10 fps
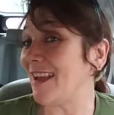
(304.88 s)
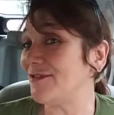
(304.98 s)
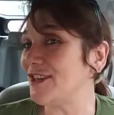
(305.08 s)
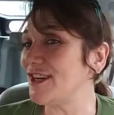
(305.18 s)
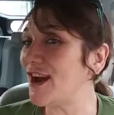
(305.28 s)

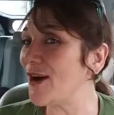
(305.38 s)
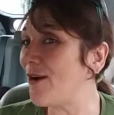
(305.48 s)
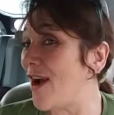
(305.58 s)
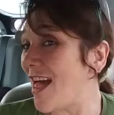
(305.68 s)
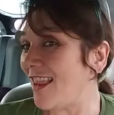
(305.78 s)
love to
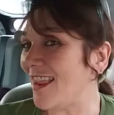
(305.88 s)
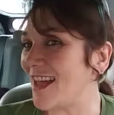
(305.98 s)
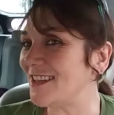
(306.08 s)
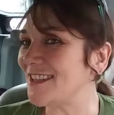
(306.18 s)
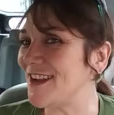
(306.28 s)
know.
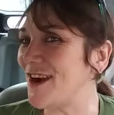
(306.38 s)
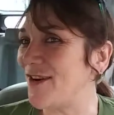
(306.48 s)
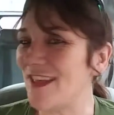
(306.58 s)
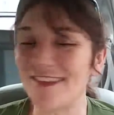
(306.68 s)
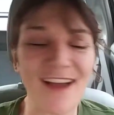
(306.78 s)
Let us know
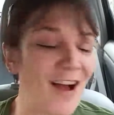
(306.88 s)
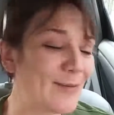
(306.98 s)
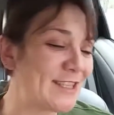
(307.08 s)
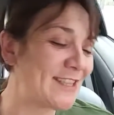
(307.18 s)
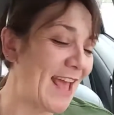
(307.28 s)
in the
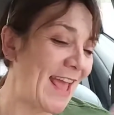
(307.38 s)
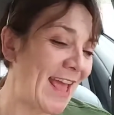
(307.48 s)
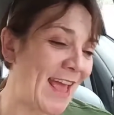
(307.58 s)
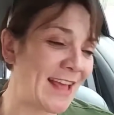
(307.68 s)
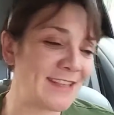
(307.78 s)
comments.
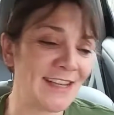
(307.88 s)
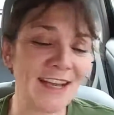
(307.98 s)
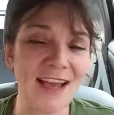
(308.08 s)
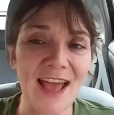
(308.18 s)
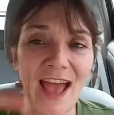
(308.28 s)
And
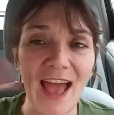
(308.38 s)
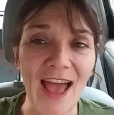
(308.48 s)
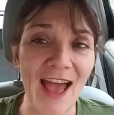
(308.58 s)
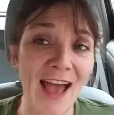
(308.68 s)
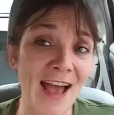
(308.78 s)

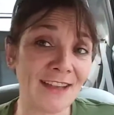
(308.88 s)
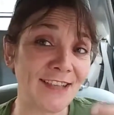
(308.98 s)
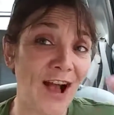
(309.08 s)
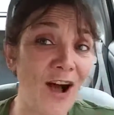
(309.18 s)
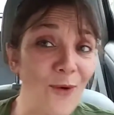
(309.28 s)
as
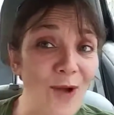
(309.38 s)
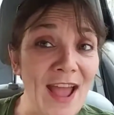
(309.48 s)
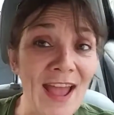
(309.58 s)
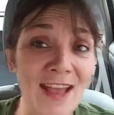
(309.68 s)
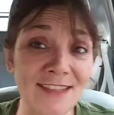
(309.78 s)

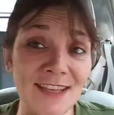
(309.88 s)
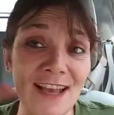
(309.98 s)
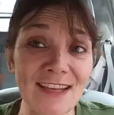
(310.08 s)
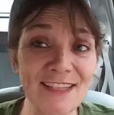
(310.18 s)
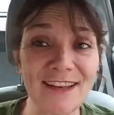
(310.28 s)
always,
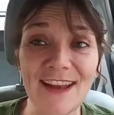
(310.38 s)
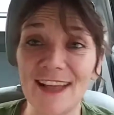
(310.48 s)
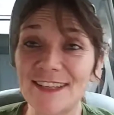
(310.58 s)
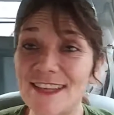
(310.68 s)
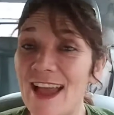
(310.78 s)
till
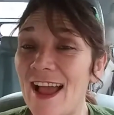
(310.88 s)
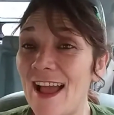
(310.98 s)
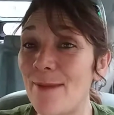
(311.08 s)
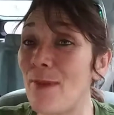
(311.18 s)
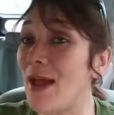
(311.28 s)
next
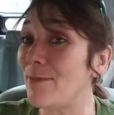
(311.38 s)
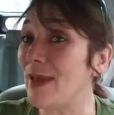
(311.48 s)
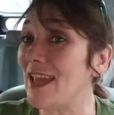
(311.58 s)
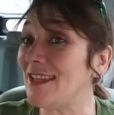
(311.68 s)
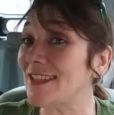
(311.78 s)
time,
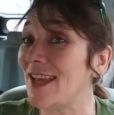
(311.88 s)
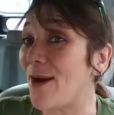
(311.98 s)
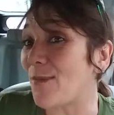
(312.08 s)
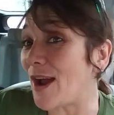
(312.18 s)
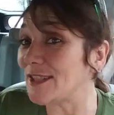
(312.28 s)
peace,
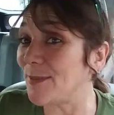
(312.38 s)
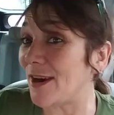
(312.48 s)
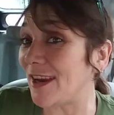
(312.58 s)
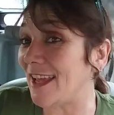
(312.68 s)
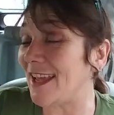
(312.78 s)

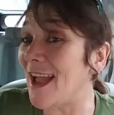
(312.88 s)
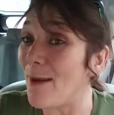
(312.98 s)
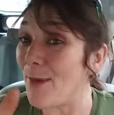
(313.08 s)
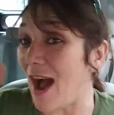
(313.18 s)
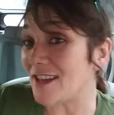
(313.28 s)
prosperity,
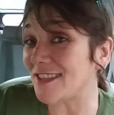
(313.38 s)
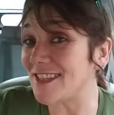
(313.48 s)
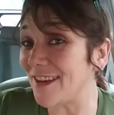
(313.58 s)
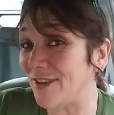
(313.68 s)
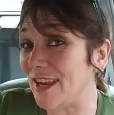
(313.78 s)

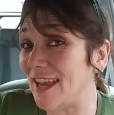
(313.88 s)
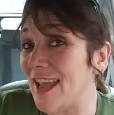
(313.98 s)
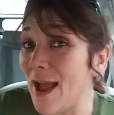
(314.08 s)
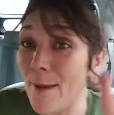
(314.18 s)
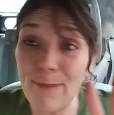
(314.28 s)
positivity,
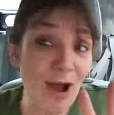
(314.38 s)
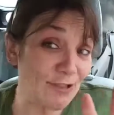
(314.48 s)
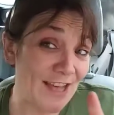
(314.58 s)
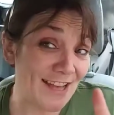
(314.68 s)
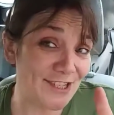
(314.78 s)

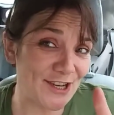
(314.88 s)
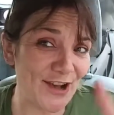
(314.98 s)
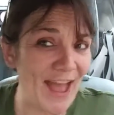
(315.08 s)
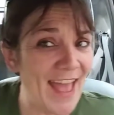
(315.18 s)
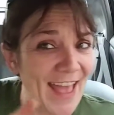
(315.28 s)
potential,
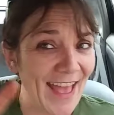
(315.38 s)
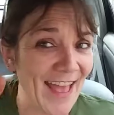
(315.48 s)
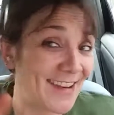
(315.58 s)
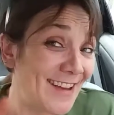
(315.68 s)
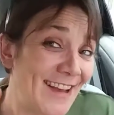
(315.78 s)

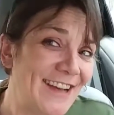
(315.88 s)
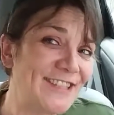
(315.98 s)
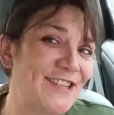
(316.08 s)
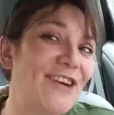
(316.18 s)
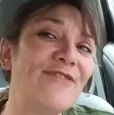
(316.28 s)
and
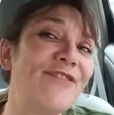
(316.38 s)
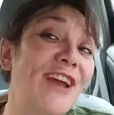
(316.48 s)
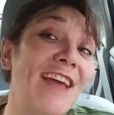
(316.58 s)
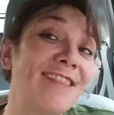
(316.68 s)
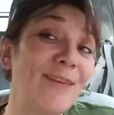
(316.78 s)
don't
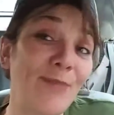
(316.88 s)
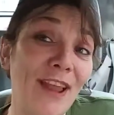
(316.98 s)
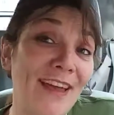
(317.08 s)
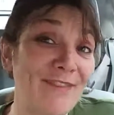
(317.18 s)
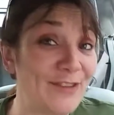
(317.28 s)
forget the
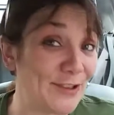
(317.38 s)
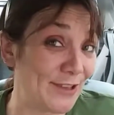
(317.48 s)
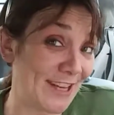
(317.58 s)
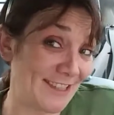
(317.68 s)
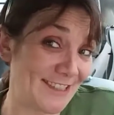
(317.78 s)

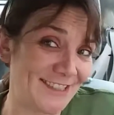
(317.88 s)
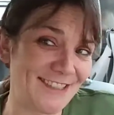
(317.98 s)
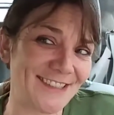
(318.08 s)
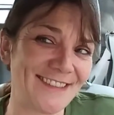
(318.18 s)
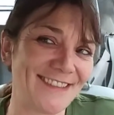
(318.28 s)
playfulness.